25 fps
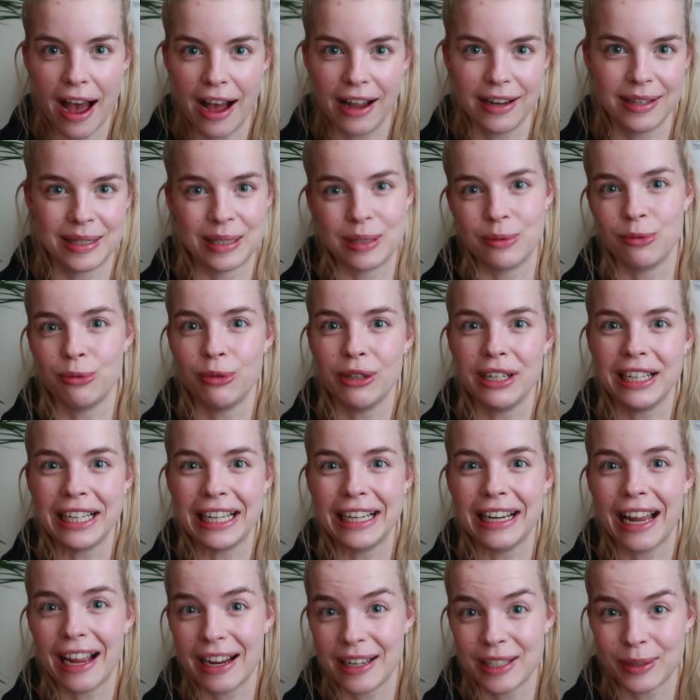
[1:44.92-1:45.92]
add some
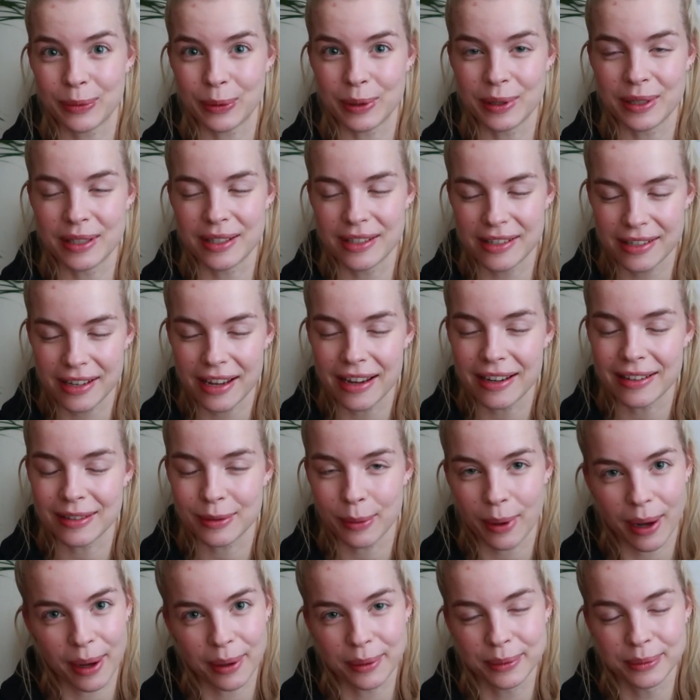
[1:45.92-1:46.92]
really nice ones
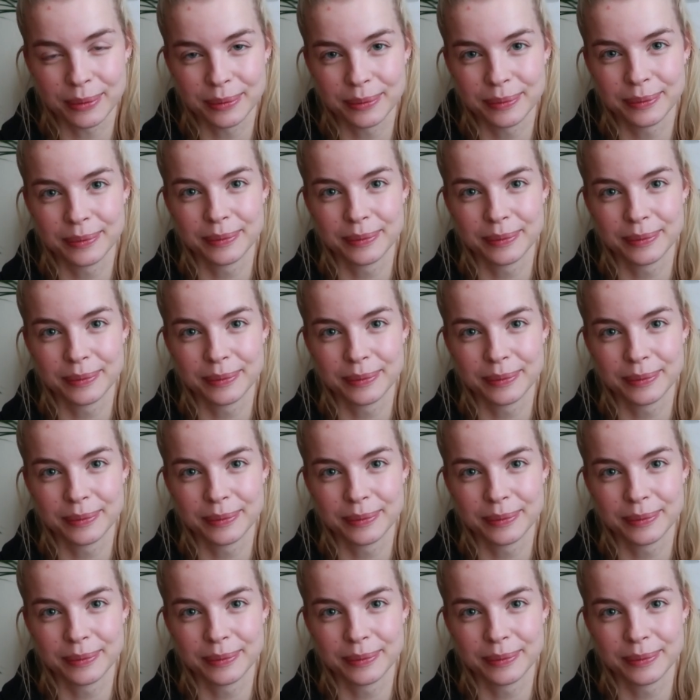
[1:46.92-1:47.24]
as well.